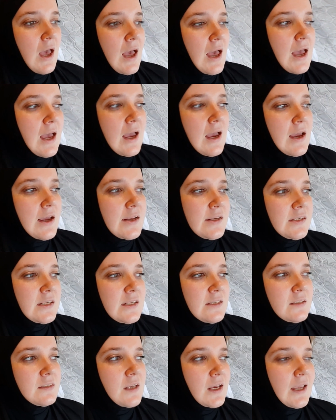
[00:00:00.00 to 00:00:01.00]
And
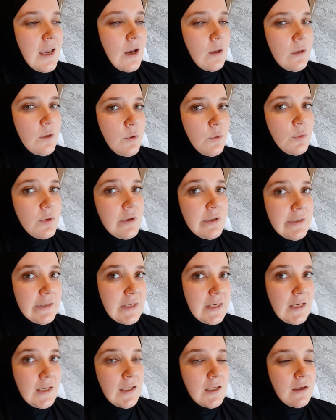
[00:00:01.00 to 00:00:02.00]
it's like our little
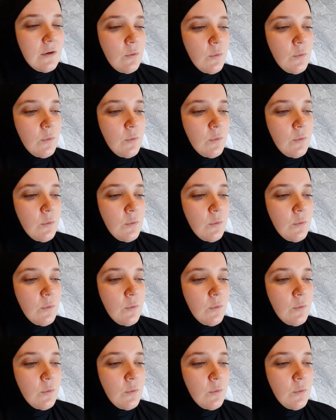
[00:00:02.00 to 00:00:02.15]
clique.